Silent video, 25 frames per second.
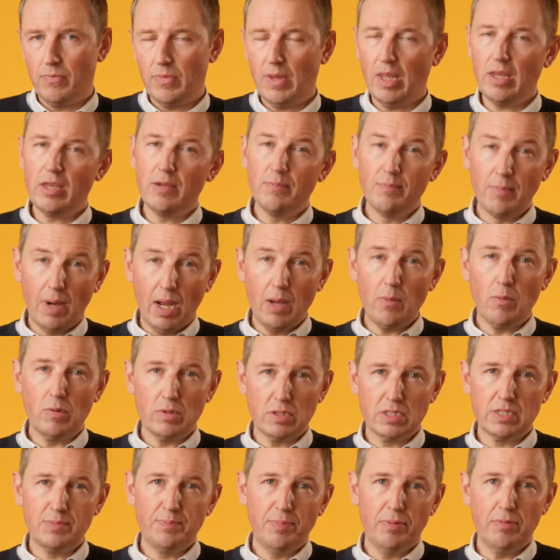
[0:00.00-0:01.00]
Now, you might
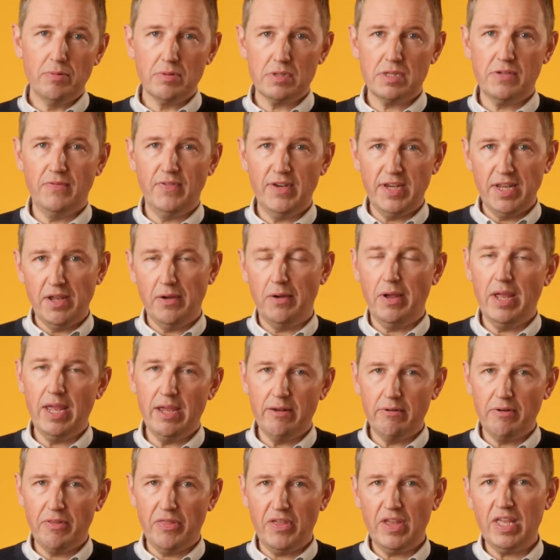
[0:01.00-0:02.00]
want to pause the video here
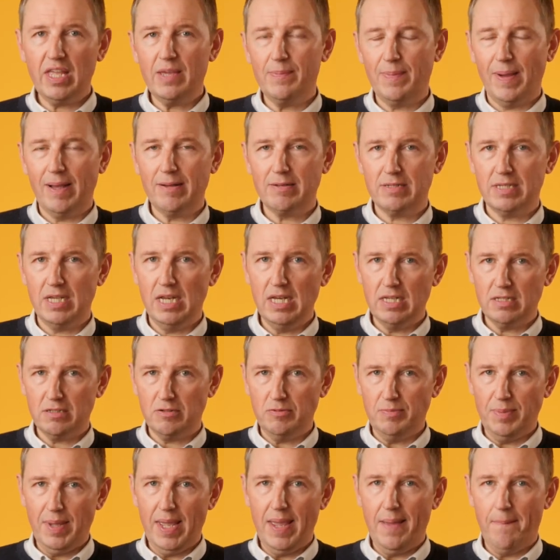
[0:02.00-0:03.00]
and think about it a
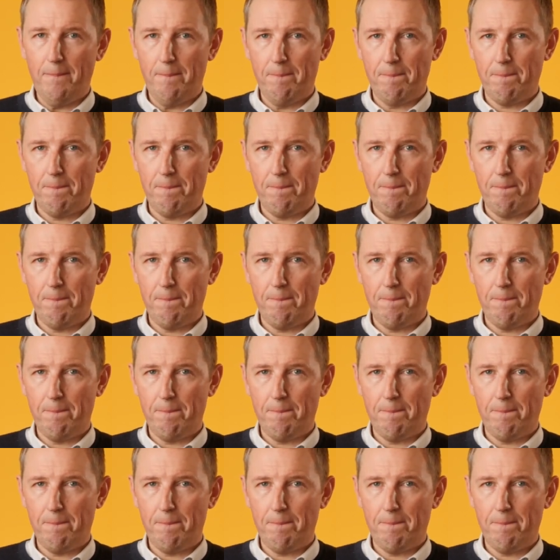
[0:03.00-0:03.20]
little bit.